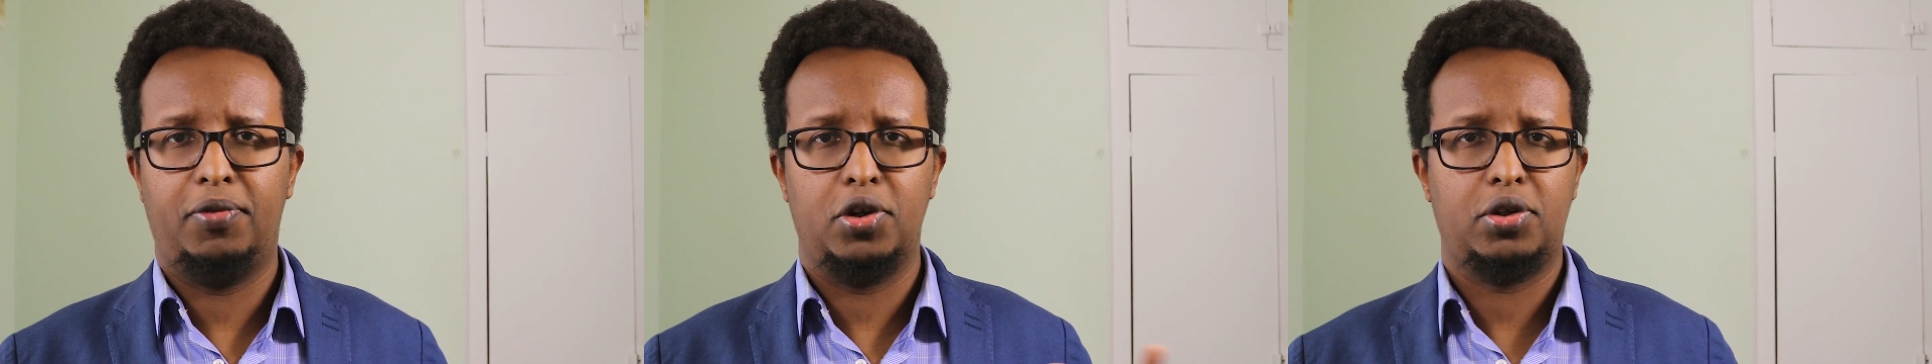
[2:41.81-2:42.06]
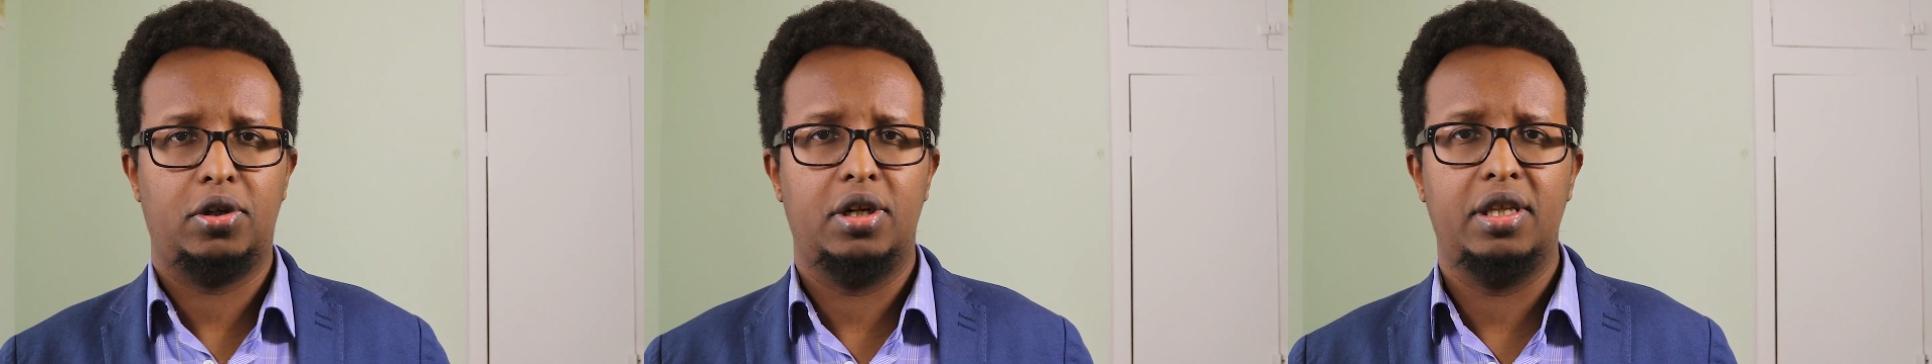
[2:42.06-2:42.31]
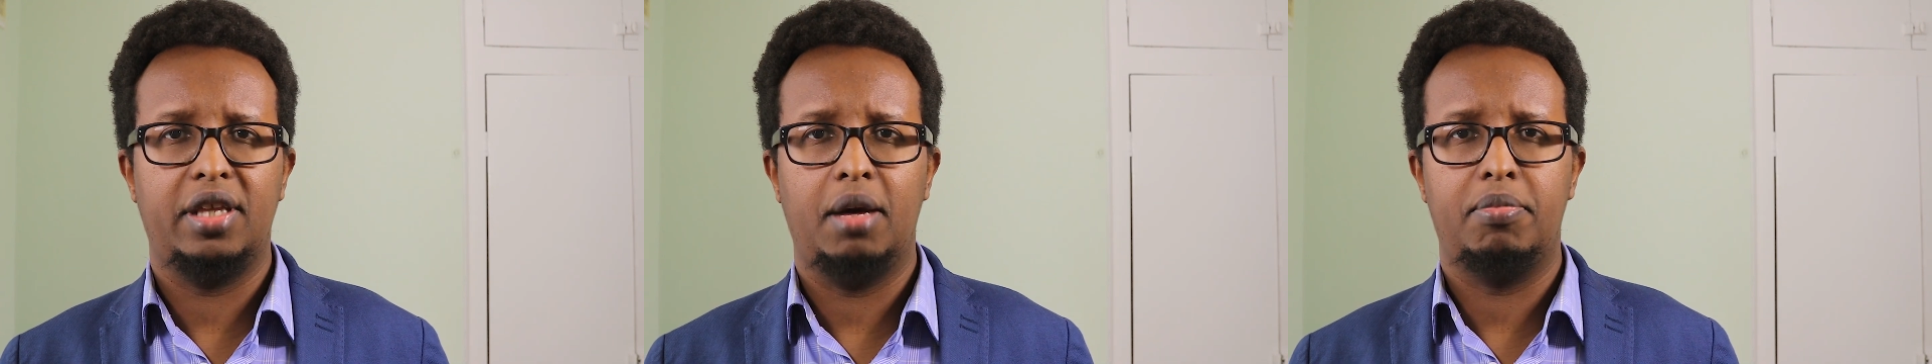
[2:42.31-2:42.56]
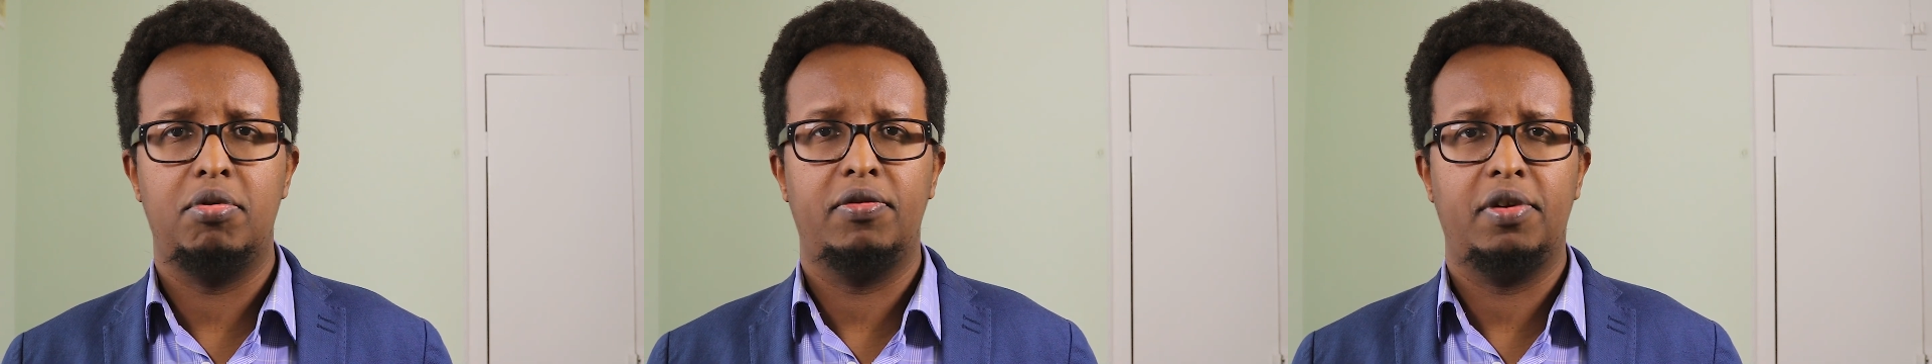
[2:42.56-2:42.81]

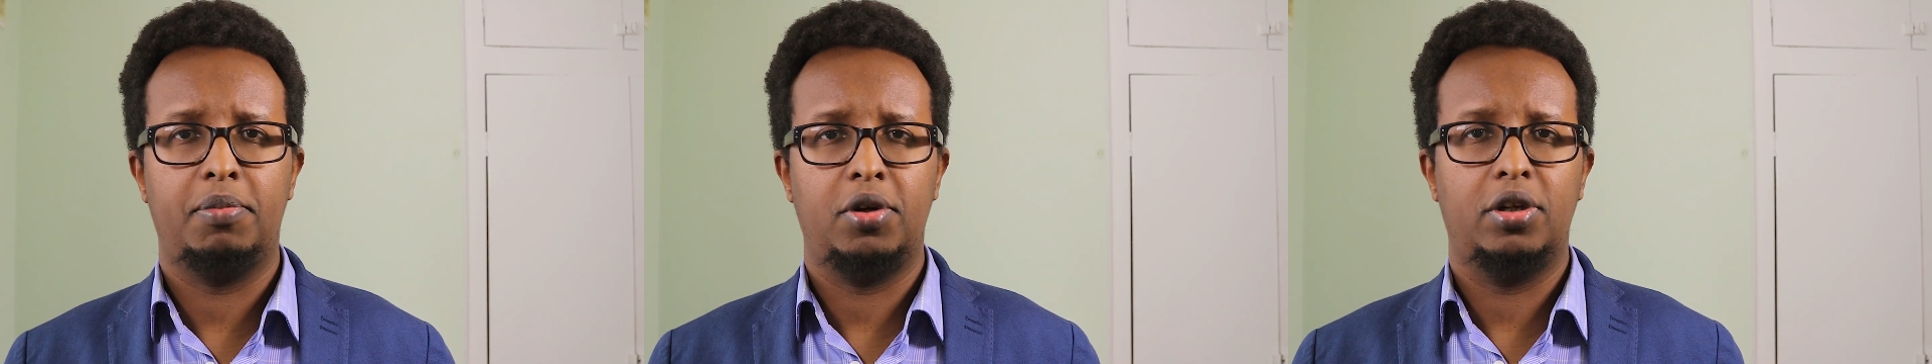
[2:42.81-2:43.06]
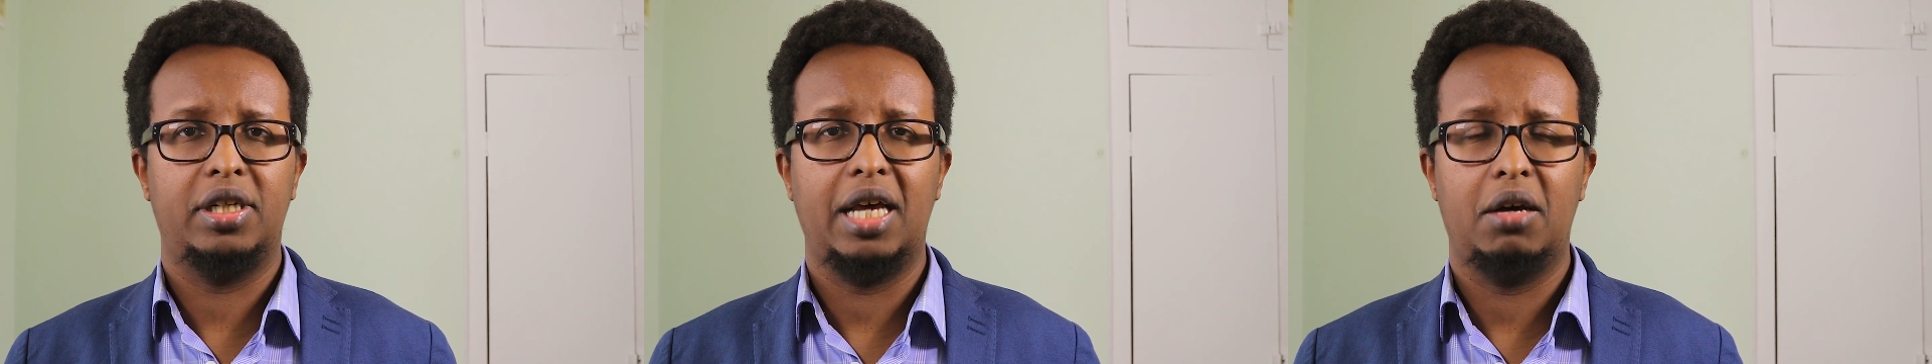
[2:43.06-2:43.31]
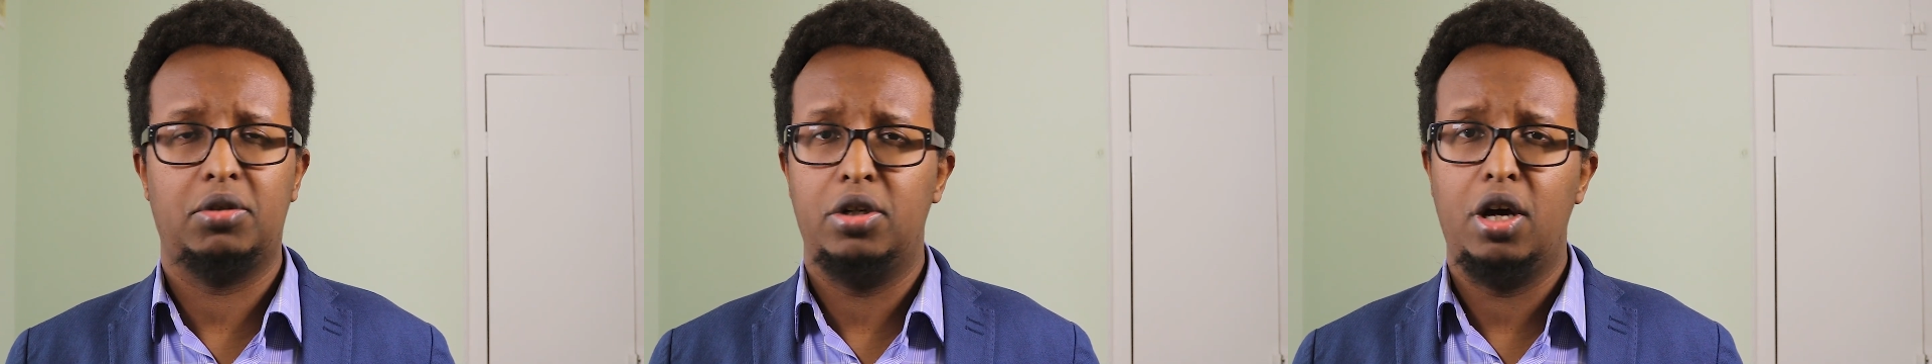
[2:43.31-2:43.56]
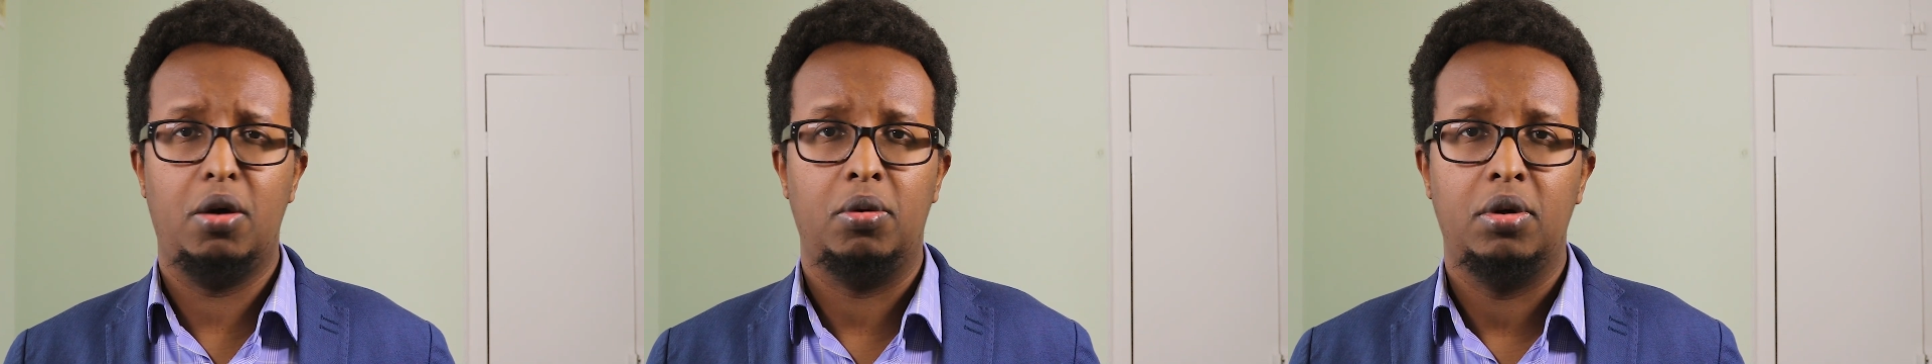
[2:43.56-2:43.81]
that prove it beyond doubt?
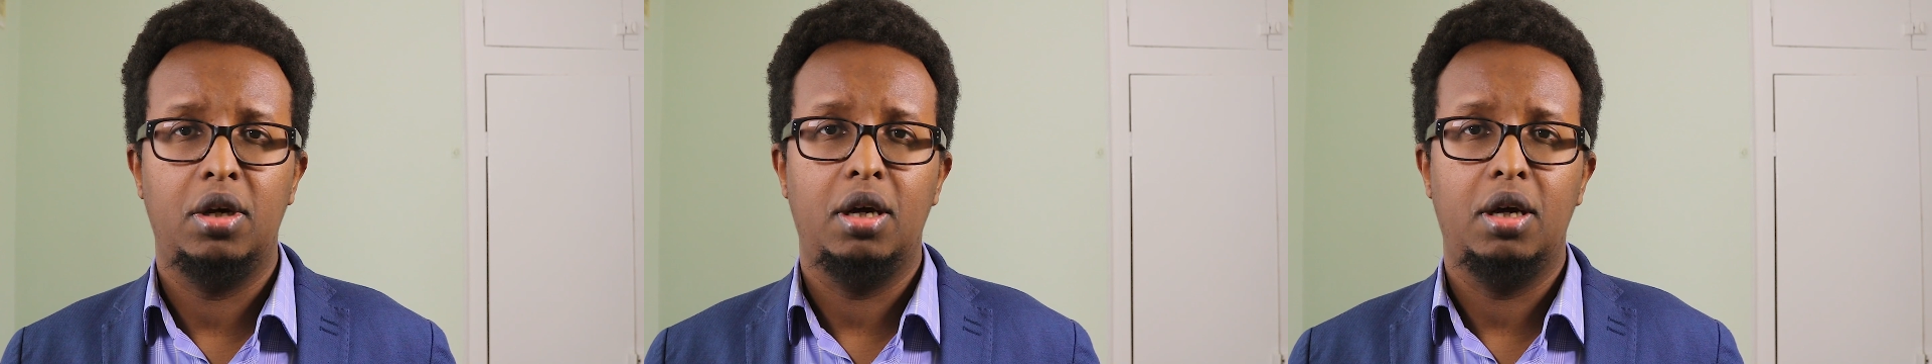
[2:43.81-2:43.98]
No.